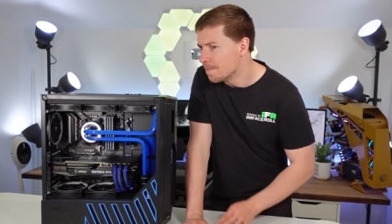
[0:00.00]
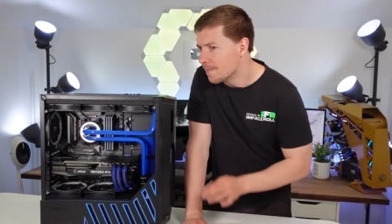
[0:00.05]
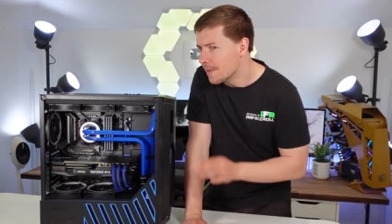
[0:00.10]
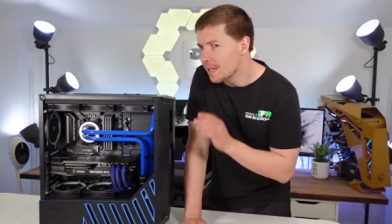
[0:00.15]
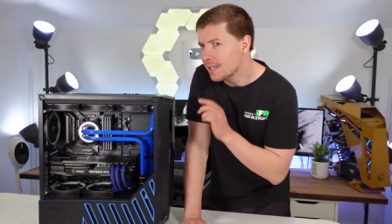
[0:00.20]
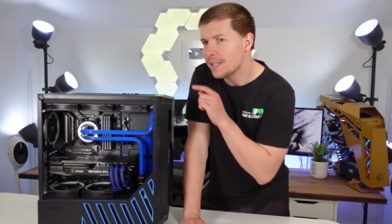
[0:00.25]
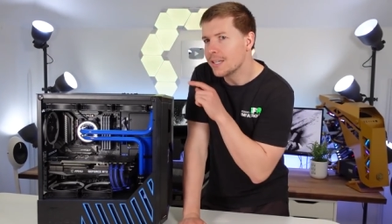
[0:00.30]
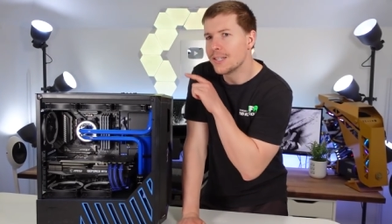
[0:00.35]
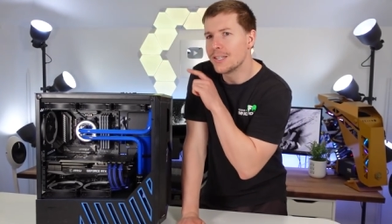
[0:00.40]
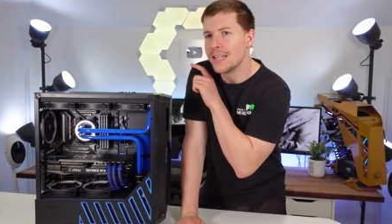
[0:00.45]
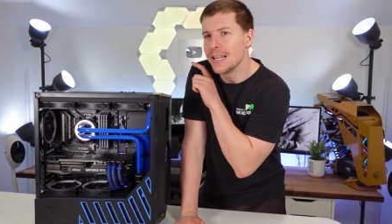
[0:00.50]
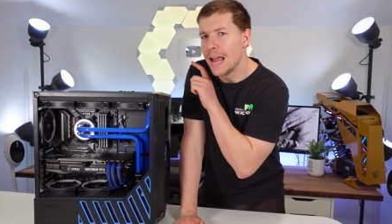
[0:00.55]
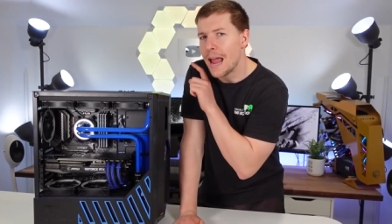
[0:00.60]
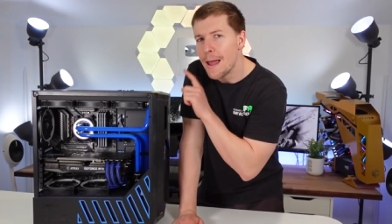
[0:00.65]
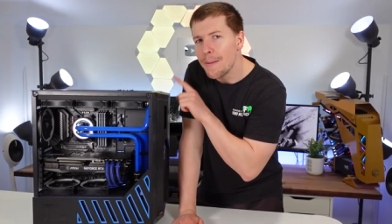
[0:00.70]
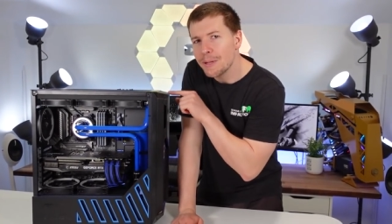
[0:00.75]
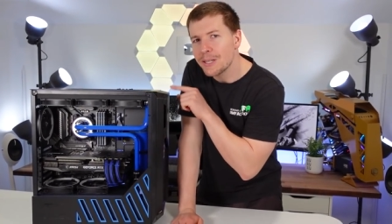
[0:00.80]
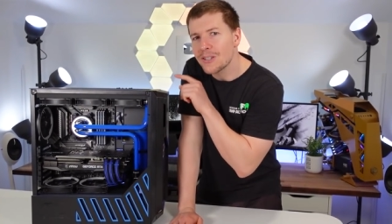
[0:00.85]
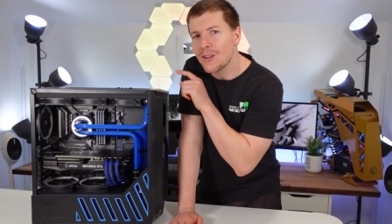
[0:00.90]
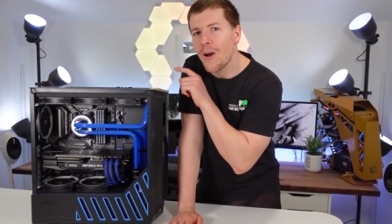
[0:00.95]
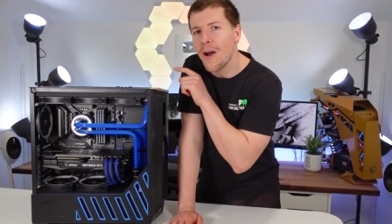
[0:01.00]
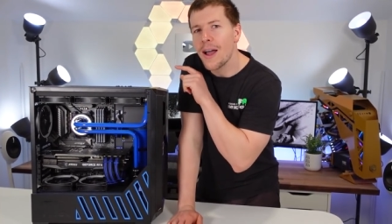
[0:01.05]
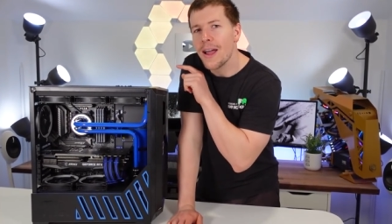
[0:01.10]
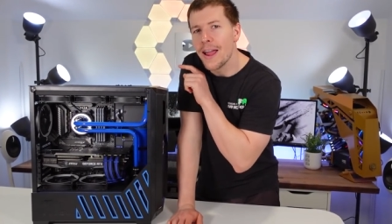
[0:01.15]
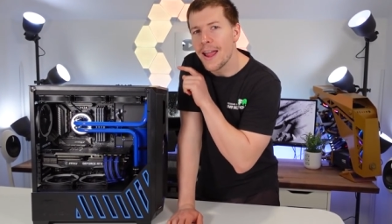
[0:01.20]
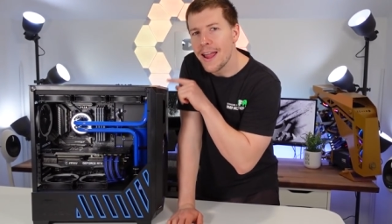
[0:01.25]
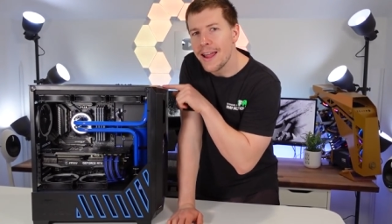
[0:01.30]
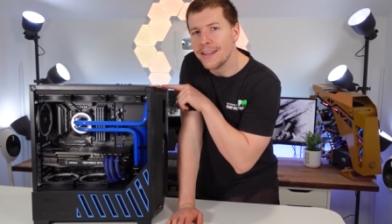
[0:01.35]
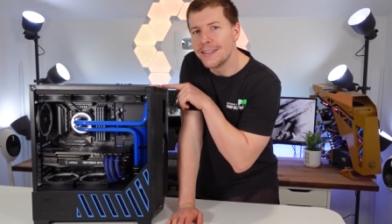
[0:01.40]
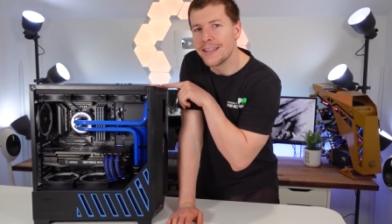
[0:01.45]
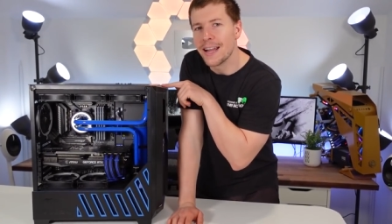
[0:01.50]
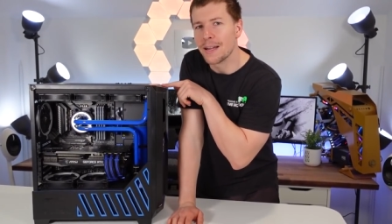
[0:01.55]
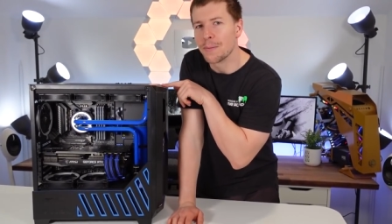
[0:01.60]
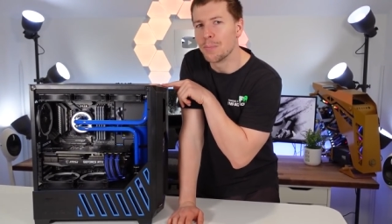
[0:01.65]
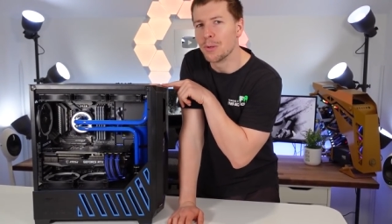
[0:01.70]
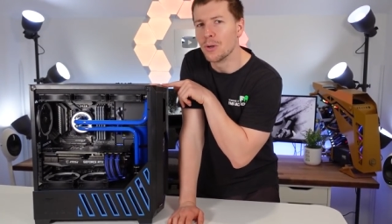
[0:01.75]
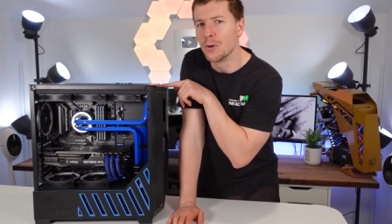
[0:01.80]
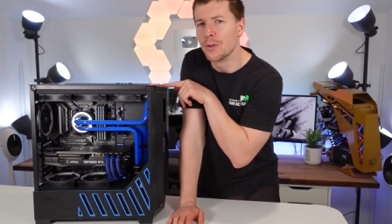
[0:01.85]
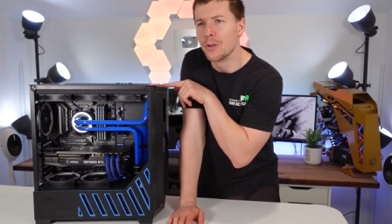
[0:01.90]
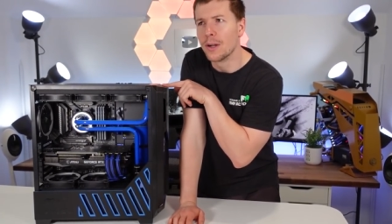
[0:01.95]
this is the MSI
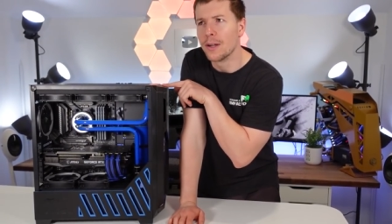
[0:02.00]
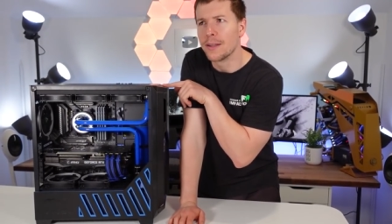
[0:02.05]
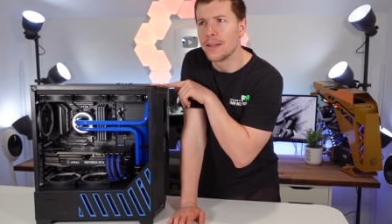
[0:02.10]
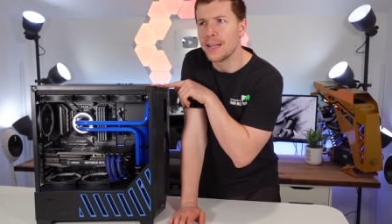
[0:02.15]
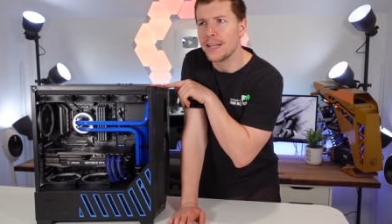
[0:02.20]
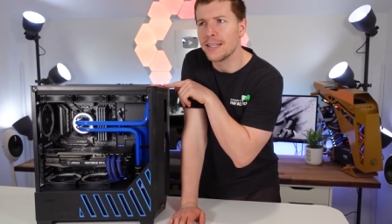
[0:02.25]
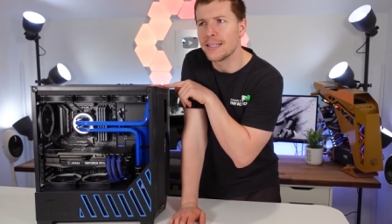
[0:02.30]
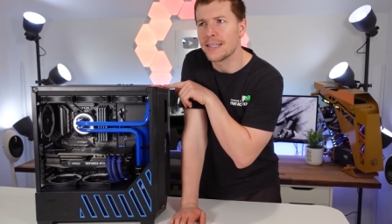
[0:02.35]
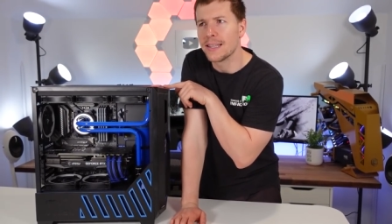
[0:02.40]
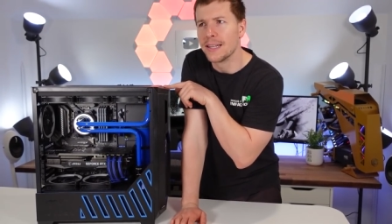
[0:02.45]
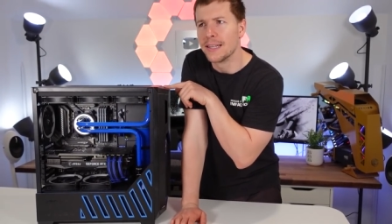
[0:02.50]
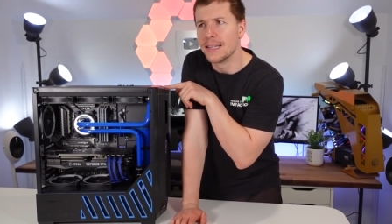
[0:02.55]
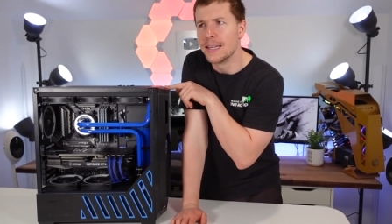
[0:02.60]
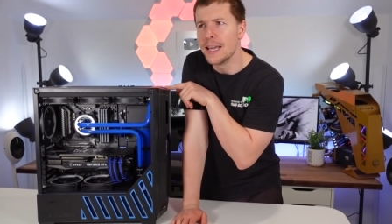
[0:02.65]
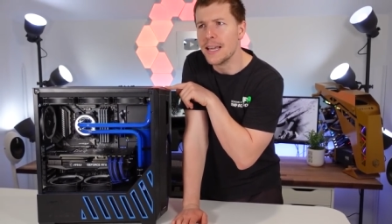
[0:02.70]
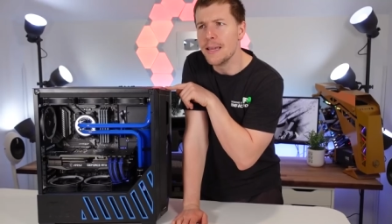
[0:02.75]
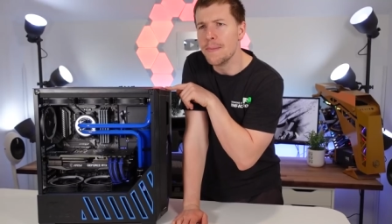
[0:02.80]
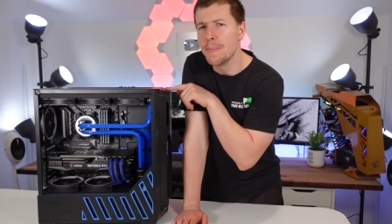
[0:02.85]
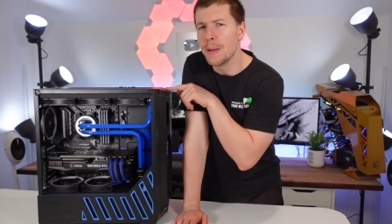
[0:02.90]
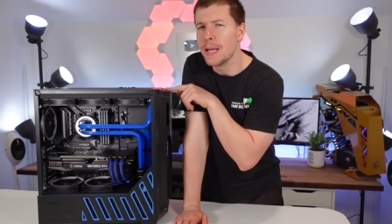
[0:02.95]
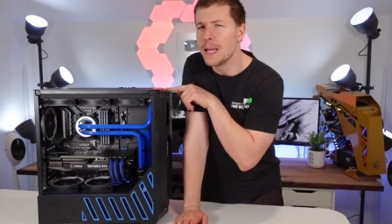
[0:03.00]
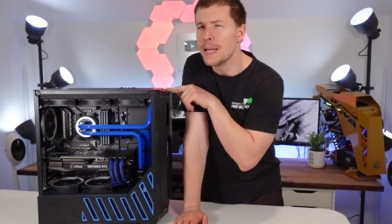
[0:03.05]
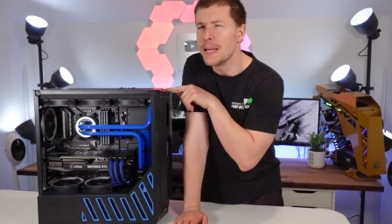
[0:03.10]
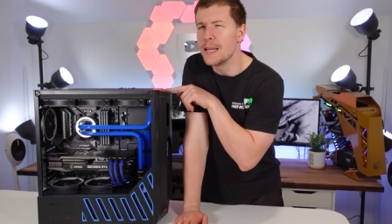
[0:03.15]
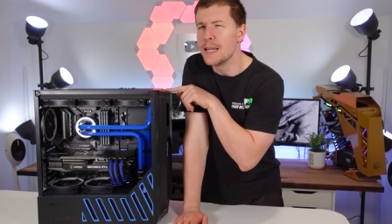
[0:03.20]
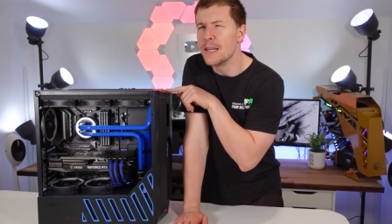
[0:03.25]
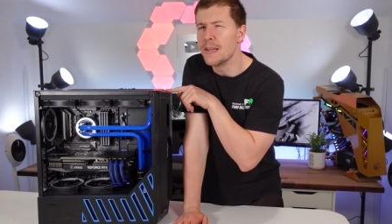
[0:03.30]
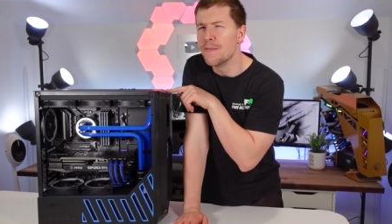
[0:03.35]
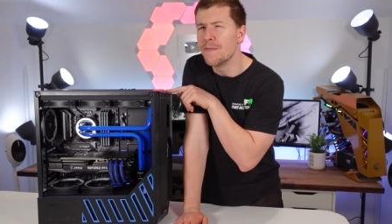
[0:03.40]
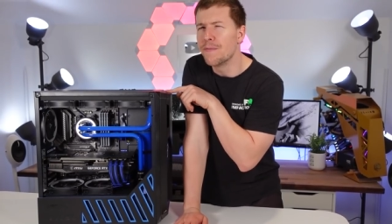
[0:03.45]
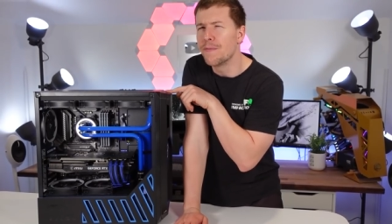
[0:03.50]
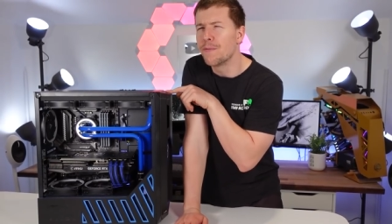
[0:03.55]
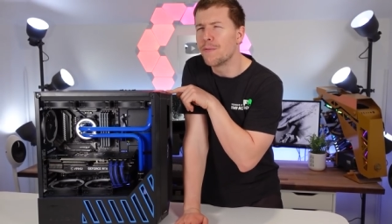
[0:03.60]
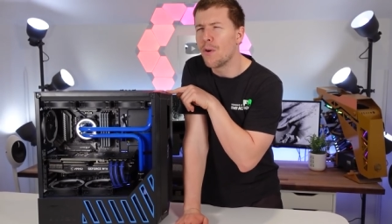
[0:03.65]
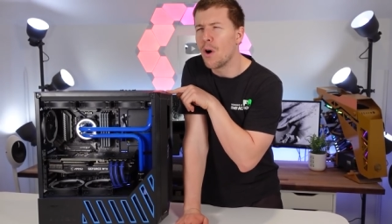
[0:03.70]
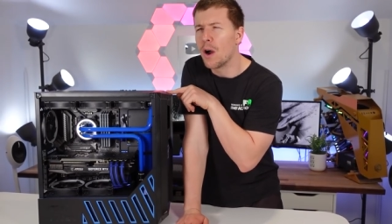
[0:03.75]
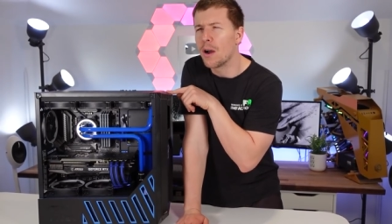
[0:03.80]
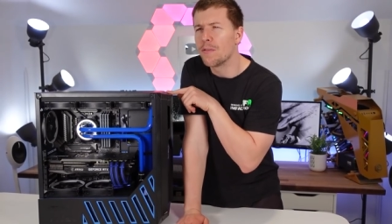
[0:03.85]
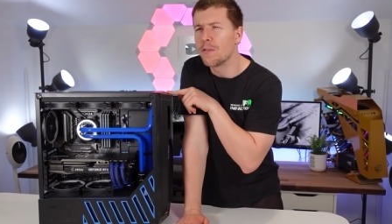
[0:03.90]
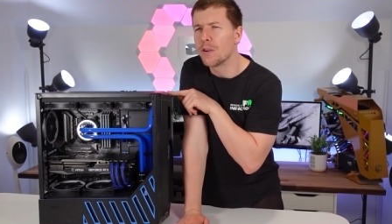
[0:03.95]
Antec build. I think it's the
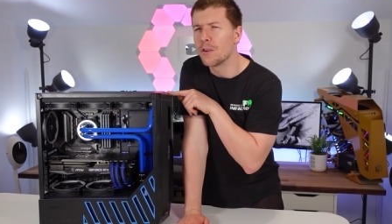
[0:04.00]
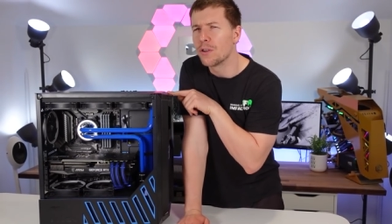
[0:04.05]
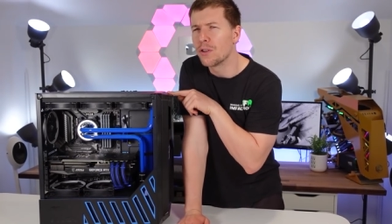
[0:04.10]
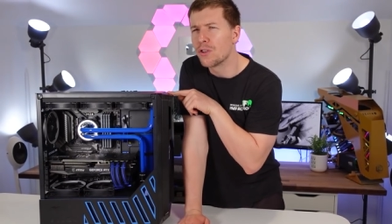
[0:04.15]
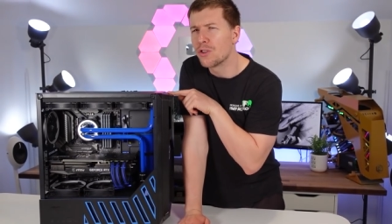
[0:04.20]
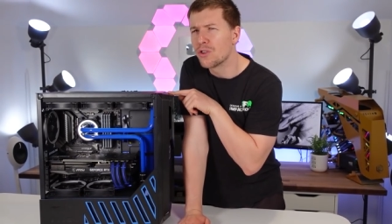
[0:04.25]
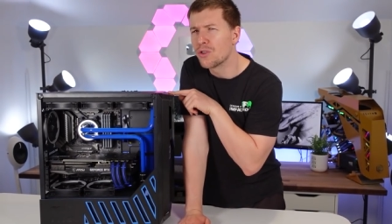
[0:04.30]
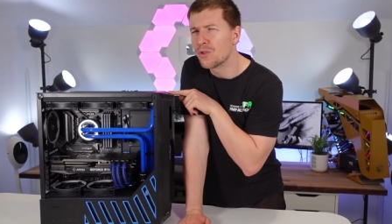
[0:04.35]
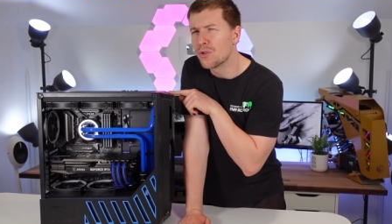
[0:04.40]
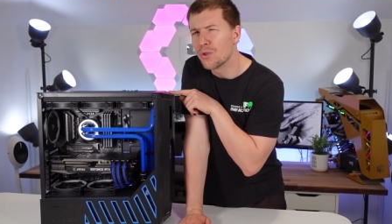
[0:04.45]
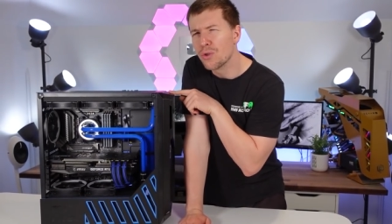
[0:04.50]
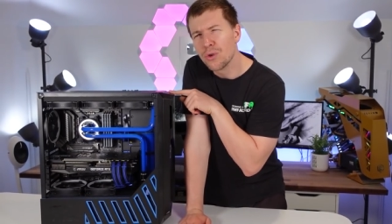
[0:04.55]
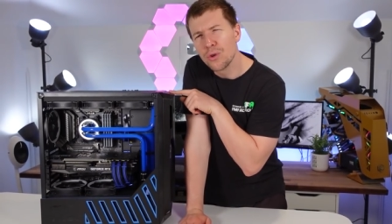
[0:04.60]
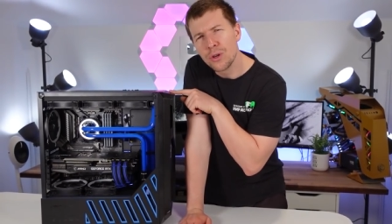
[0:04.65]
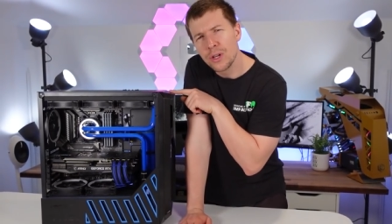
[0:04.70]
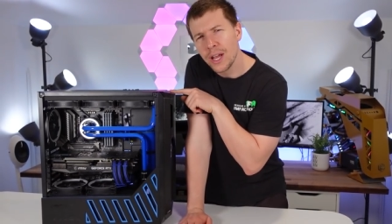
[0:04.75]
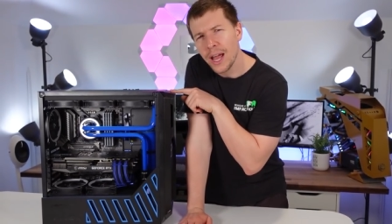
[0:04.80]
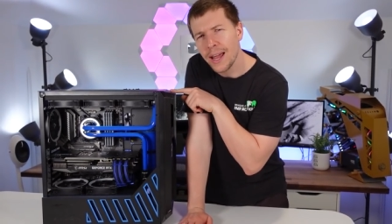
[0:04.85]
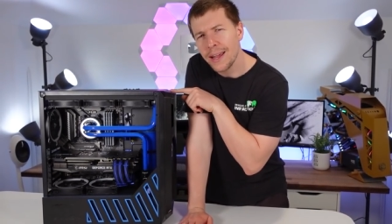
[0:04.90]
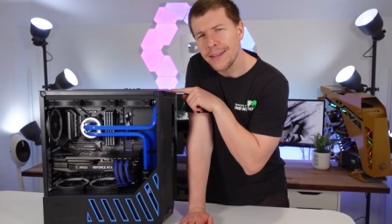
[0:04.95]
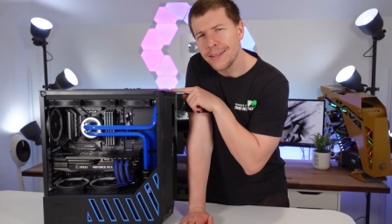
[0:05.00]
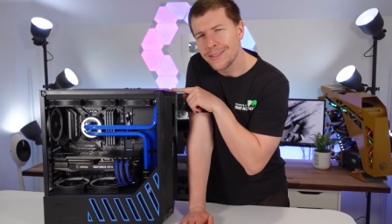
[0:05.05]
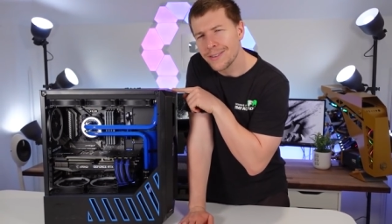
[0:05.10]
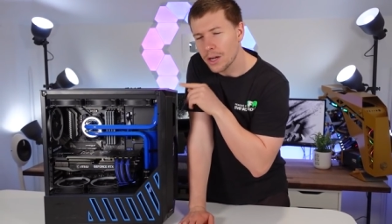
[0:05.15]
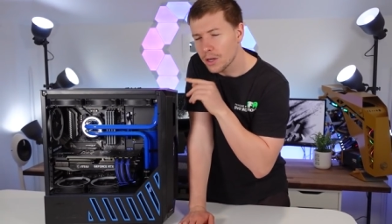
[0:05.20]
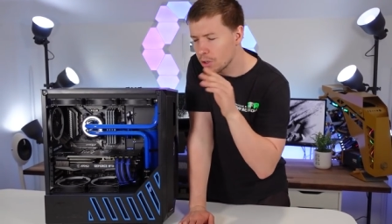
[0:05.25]
DP502 case.